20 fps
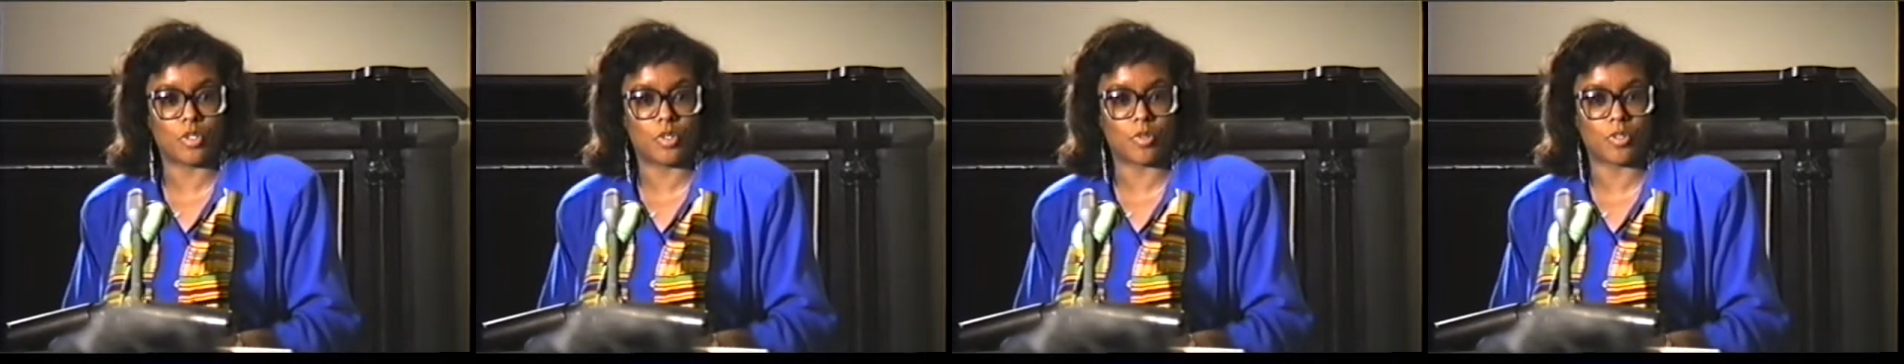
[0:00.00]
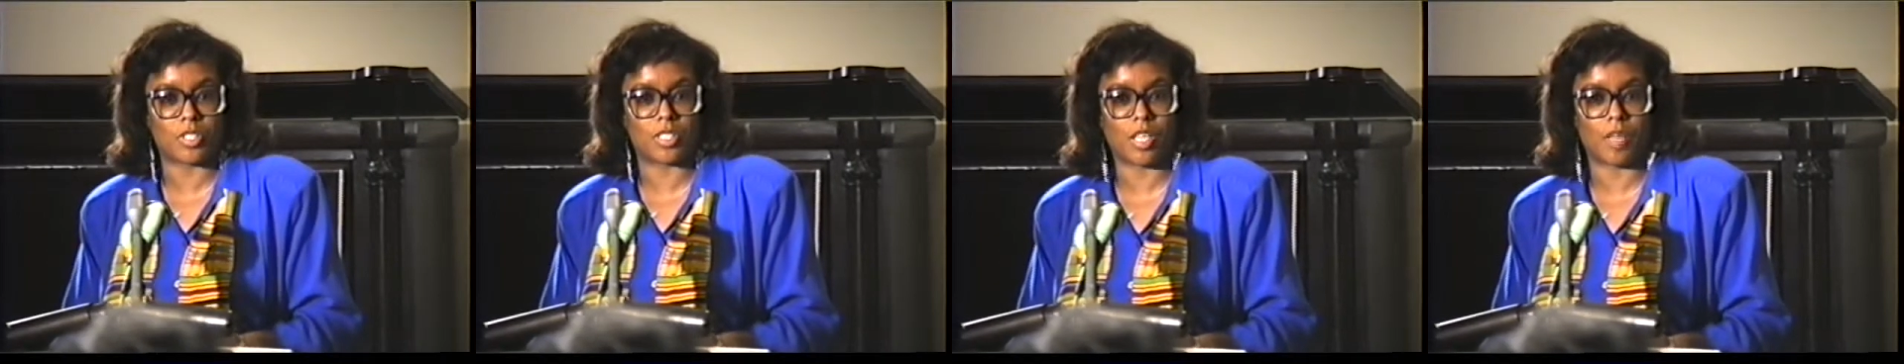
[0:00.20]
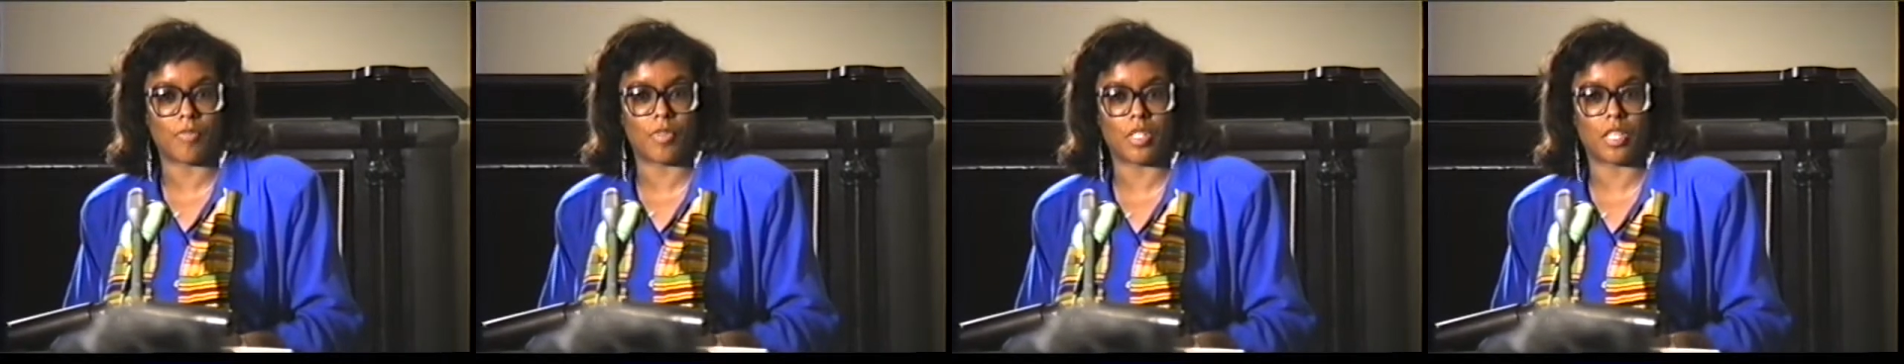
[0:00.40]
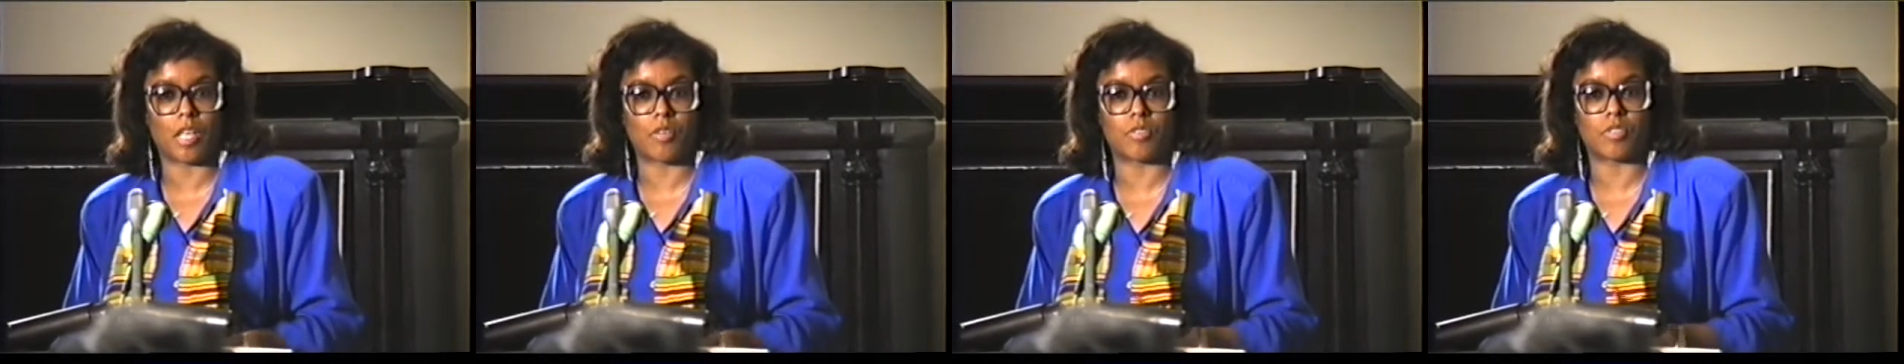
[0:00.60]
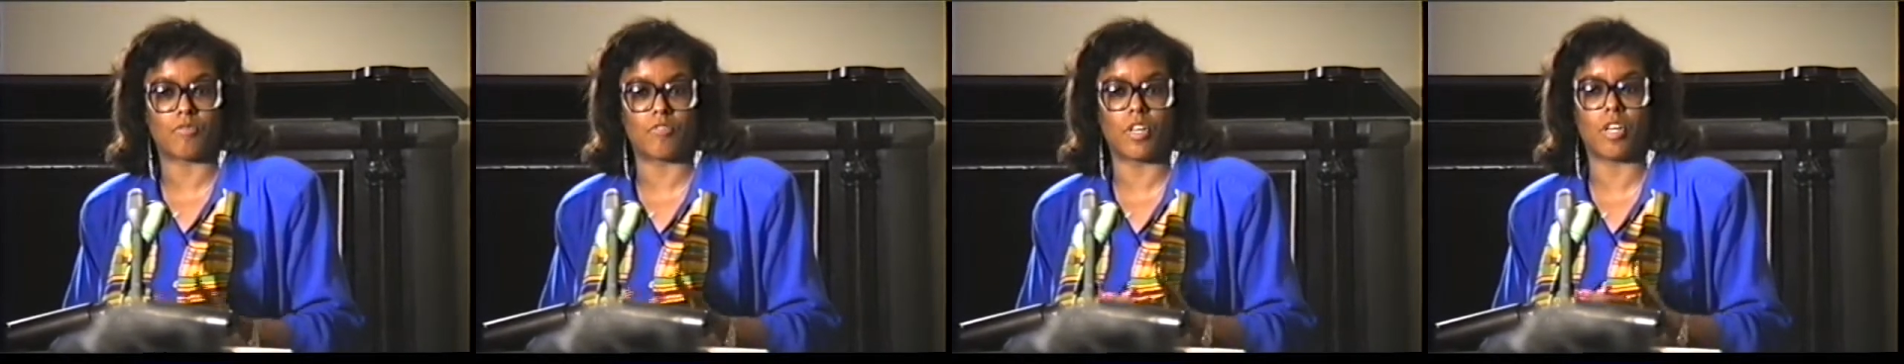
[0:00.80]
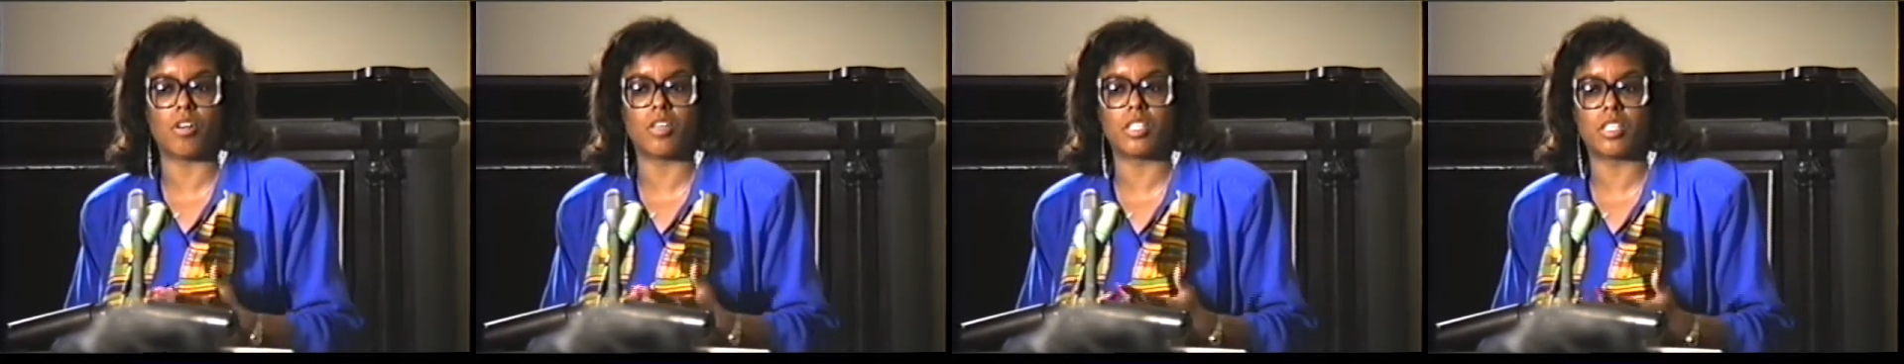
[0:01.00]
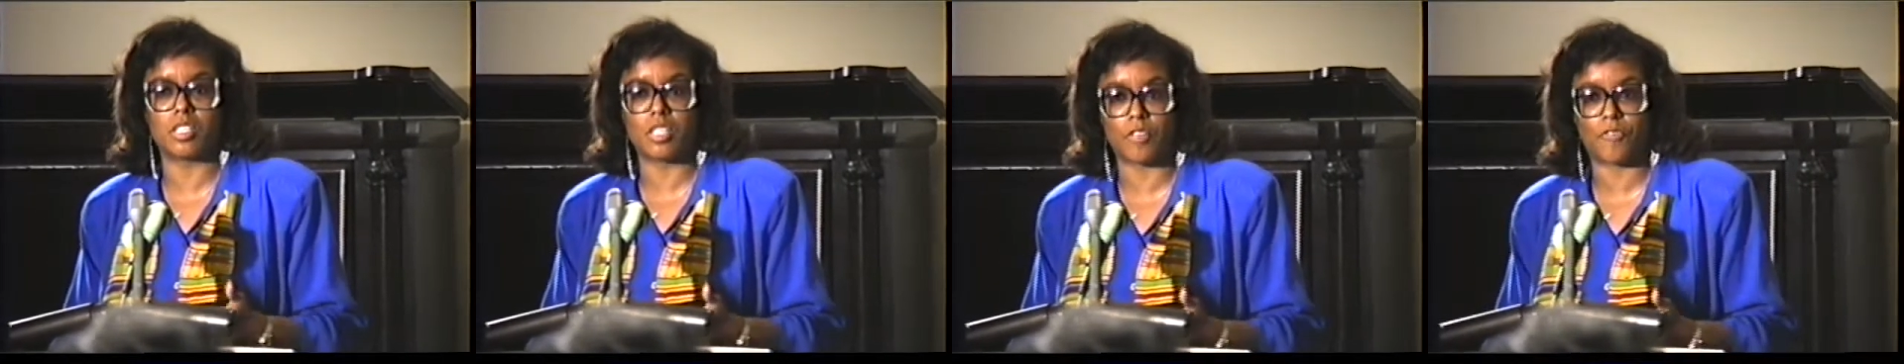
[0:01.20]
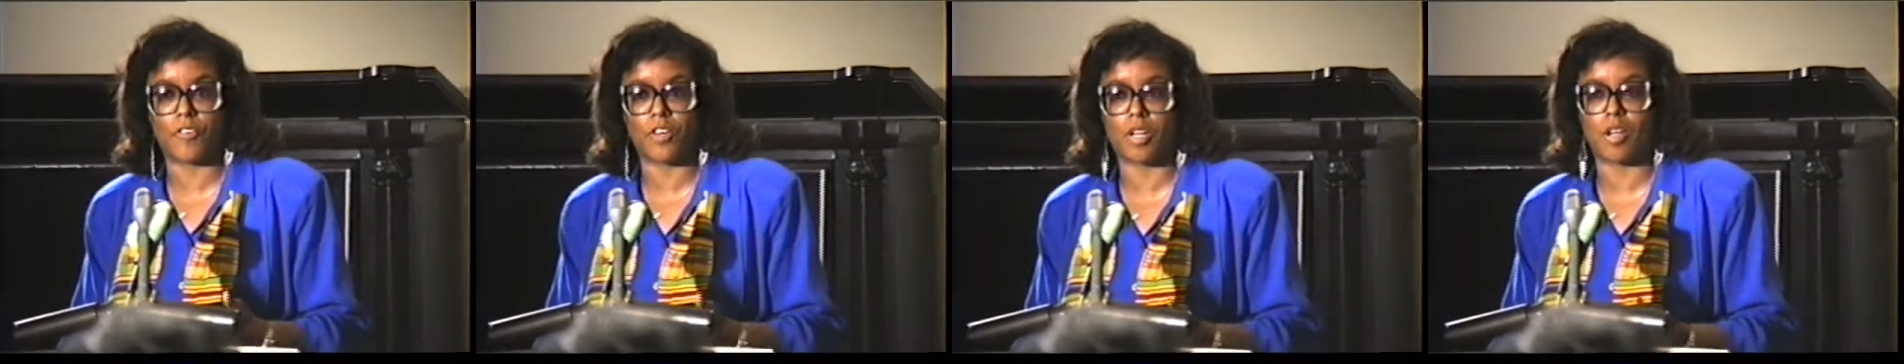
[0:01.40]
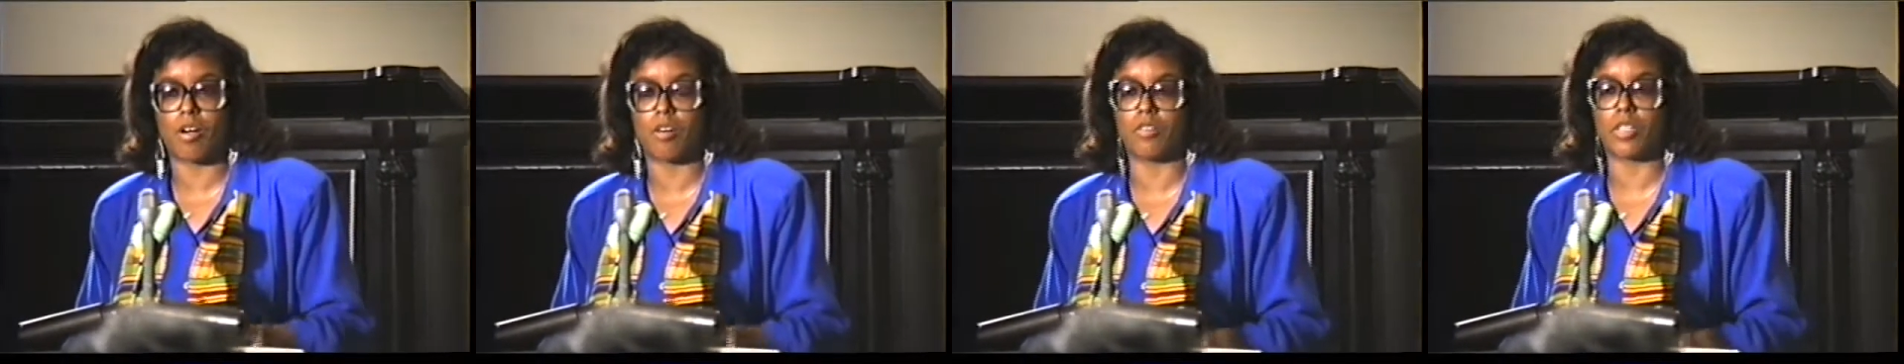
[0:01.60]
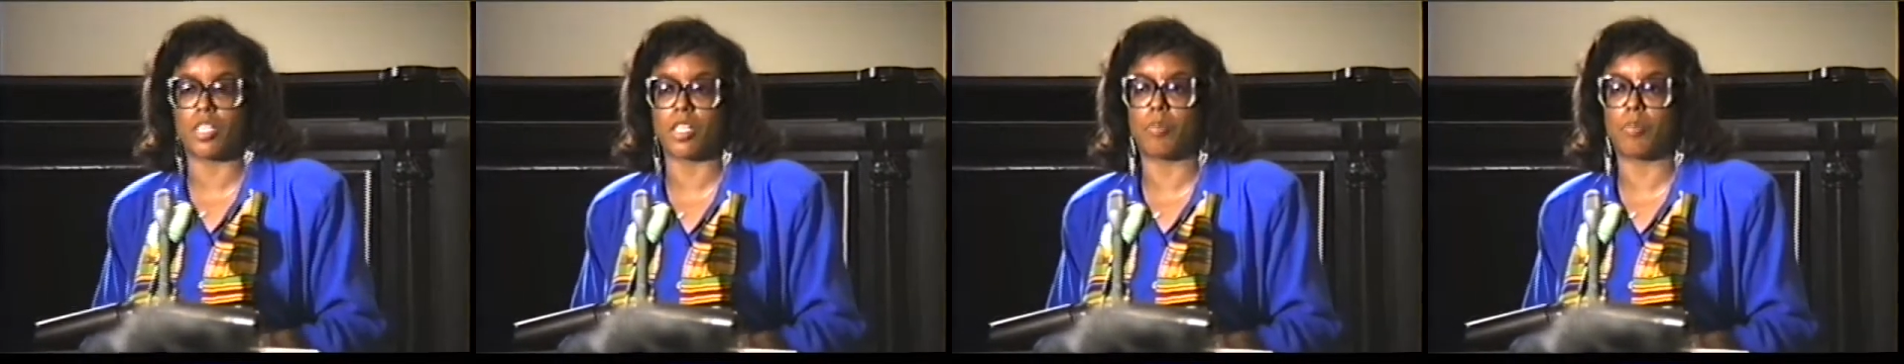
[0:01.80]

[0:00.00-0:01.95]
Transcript: something that was very difficult